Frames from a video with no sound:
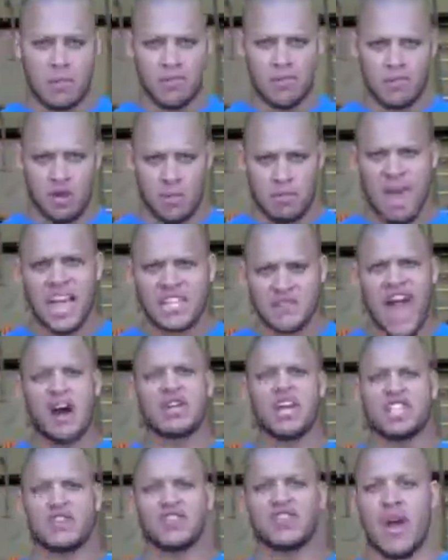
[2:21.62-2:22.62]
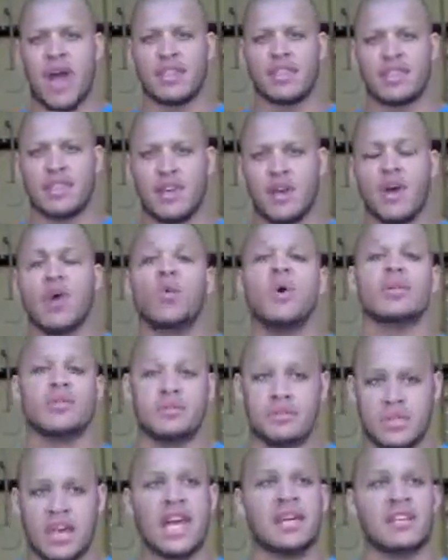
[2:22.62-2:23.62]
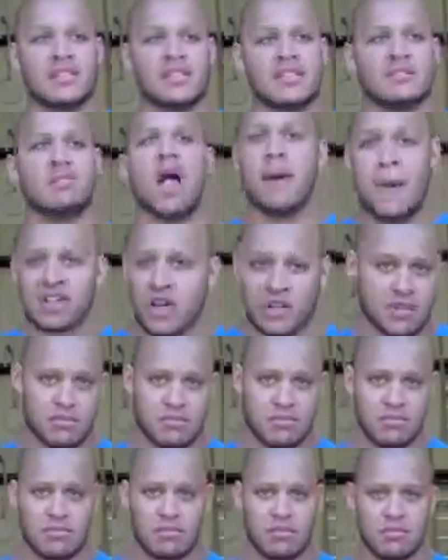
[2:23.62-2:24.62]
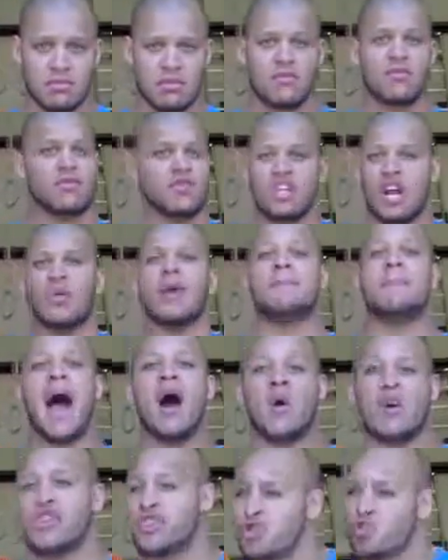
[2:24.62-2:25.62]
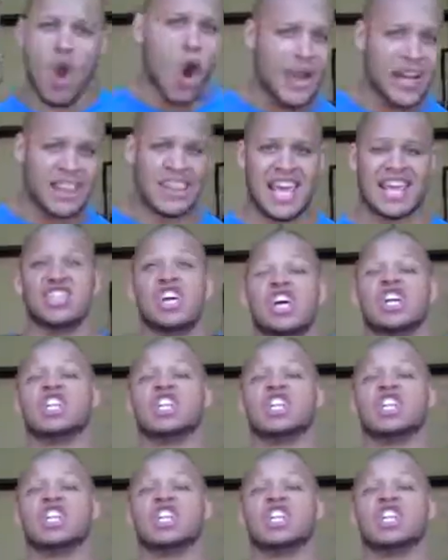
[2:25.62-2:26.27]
lifting in those 4 movements. And the way you're going to do that is by doing a